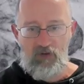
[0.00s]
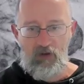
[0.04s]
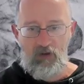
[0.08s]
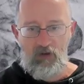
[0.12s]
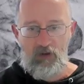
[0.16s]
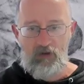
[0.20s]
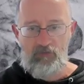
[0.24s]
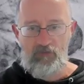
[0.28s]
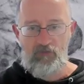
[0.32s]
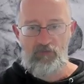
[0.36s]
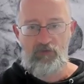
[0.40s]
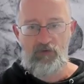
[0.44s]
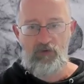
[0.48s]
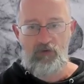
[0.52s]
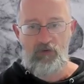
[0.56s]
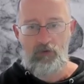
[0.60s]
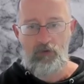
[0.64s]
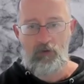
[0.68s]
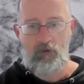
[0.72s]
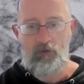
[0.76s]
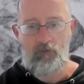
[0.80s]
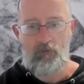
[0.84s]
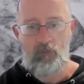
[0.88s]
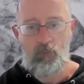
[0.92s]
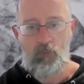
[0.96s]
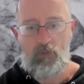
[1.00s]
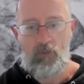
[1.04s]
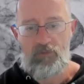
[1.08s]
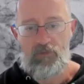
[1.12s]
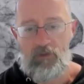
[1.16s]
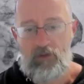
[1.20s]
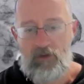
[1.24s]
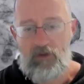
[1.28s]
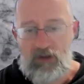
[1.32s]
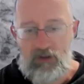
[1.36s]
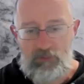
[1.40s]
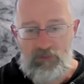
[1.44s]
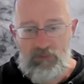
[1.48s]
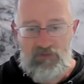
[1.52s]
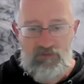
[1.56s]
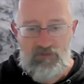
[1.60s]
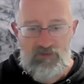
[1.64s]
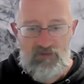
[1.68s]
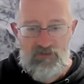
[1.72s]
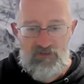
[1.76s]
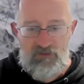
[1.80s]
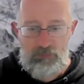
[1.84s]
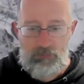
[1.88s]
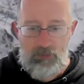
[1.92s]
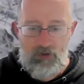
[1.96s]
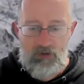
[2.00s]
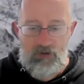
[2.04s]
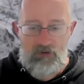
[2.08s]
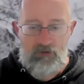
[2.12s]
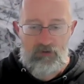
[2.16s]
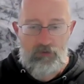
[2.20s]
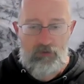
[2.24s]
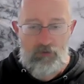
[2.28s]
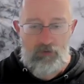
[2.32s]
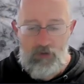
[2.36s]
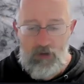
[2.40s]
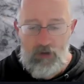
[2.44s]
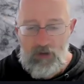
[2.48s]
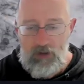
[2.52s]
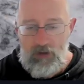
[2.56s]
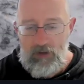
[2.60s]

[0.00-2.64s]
overview of what the ligaments in the spine do,